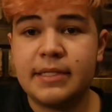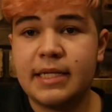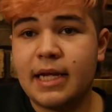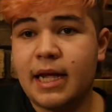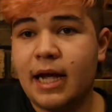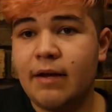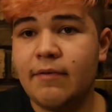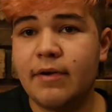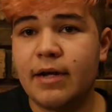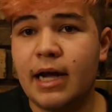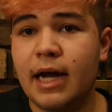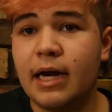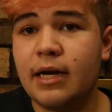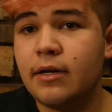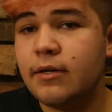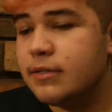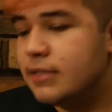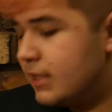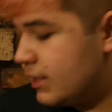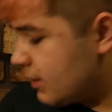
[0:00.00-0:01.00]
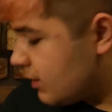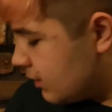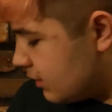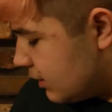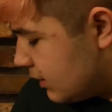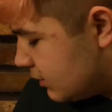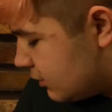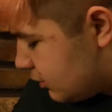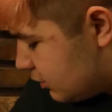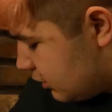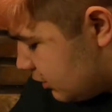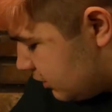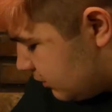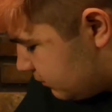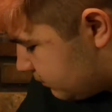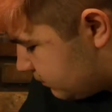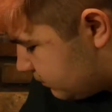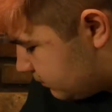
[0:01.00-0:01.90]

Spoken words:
like avocados and conditioner.